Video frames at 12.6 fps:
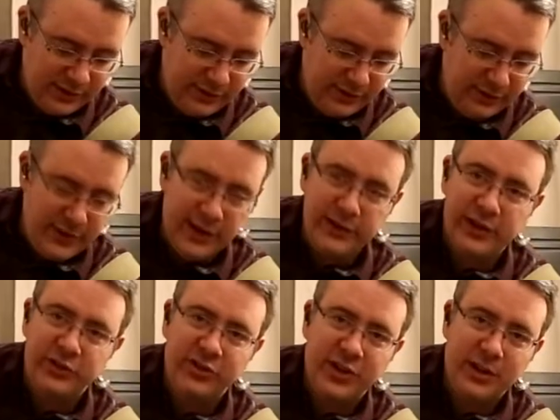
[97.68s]
to do that
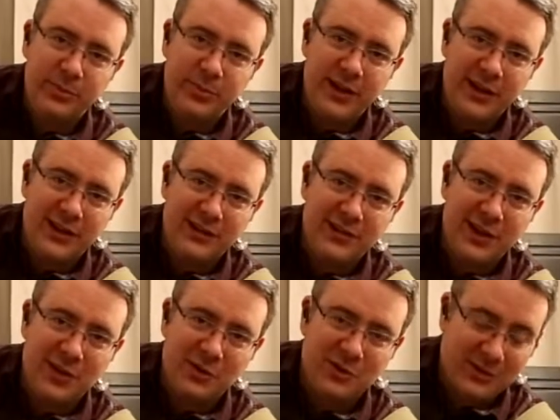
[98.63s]
like chicken picking
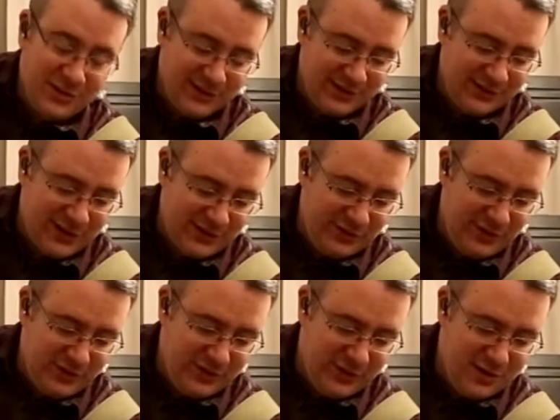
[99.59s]
sound. That's
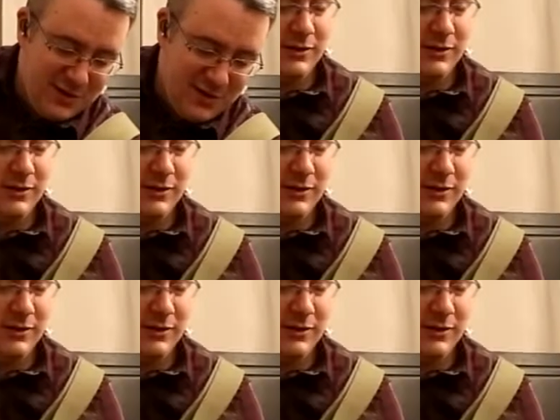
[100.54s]
actually a thing.